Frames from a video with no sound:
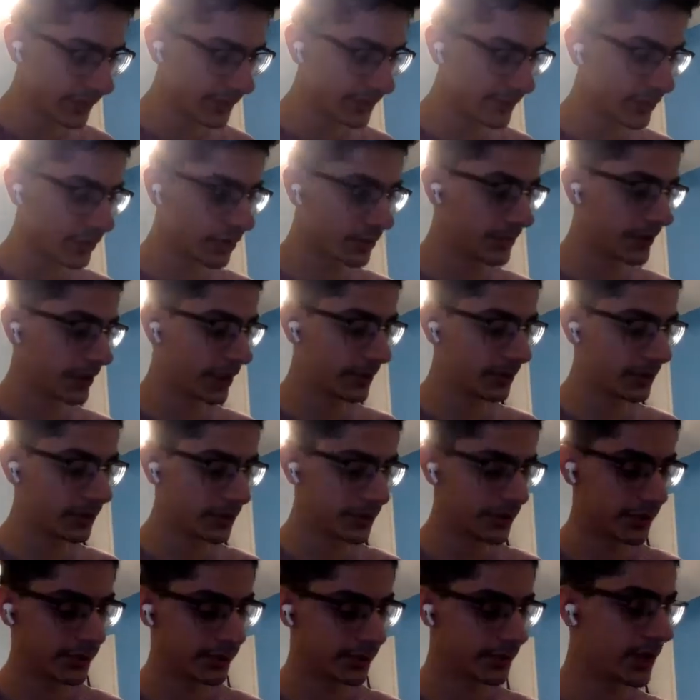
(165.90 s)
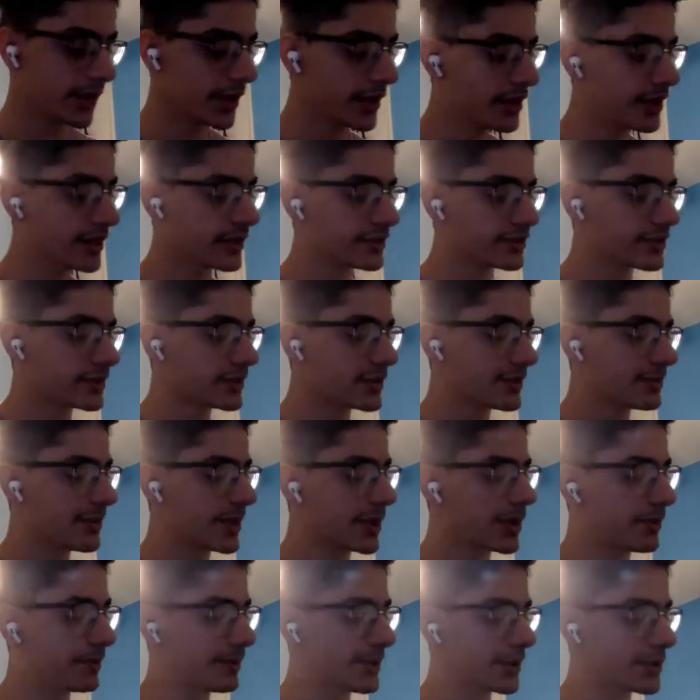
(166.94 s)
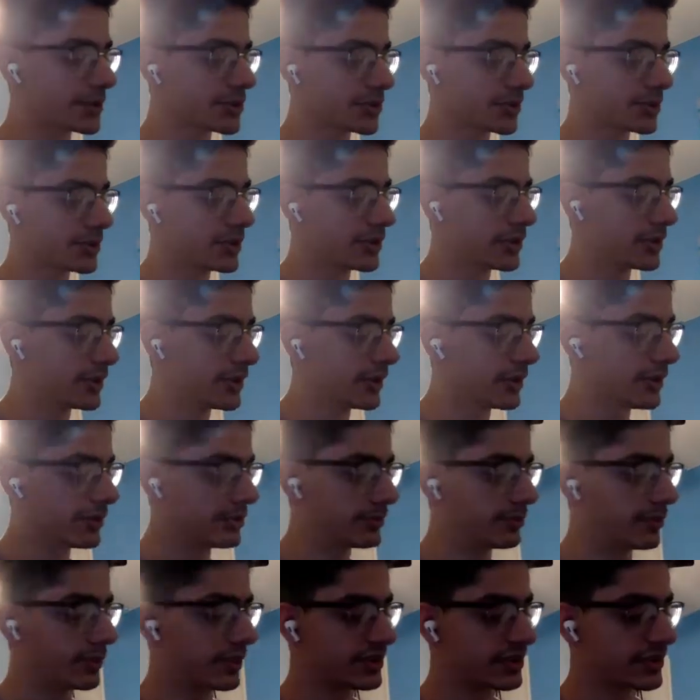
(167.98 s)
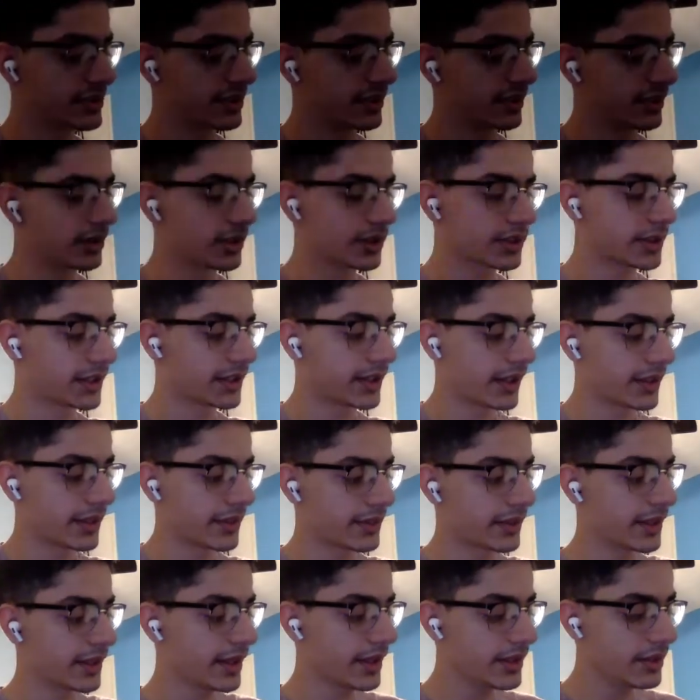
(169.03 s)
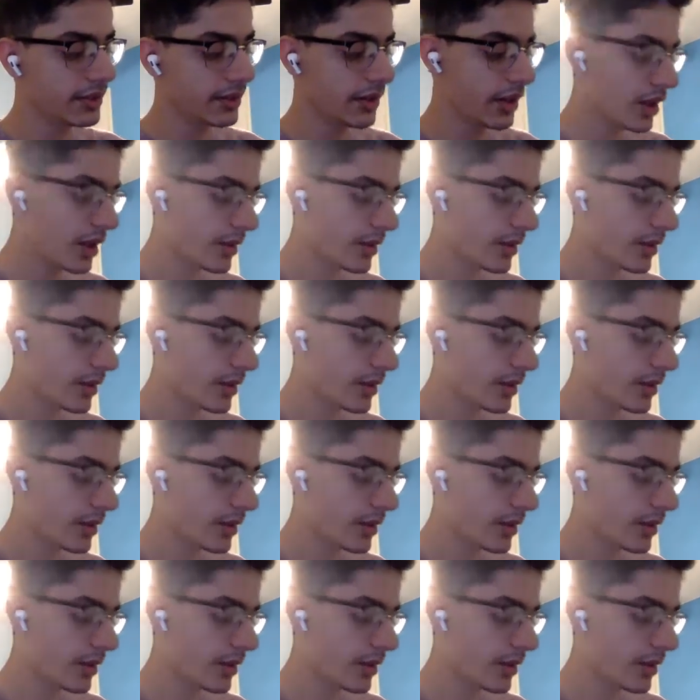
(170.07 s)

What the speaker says: you'll be able to see a better picture of what it's gonna look like at the end.